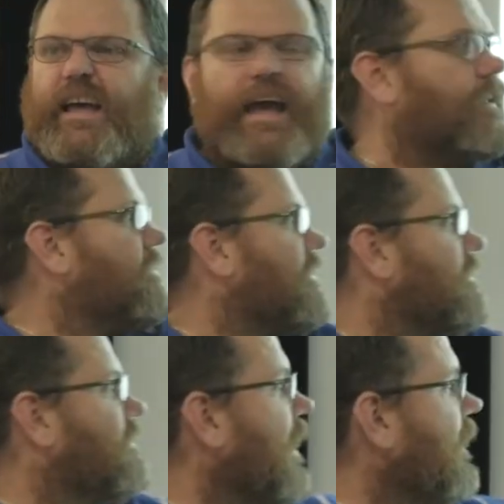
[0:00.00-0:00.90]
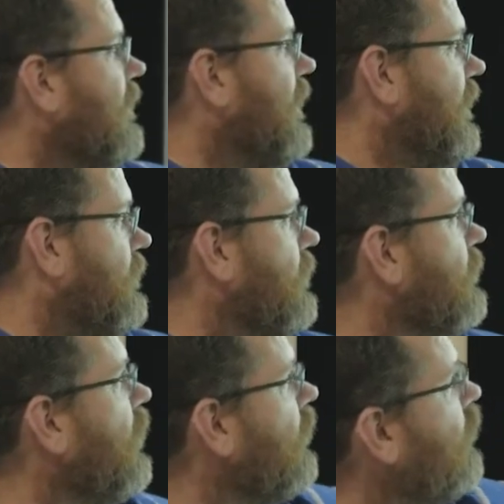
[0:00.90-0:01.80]
And it's the second hit,
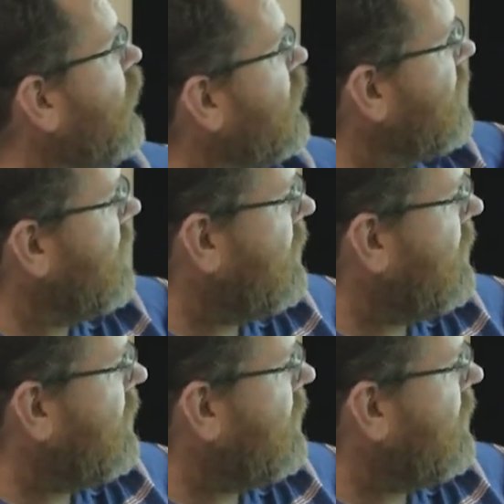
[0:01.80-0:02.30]
not the first hit.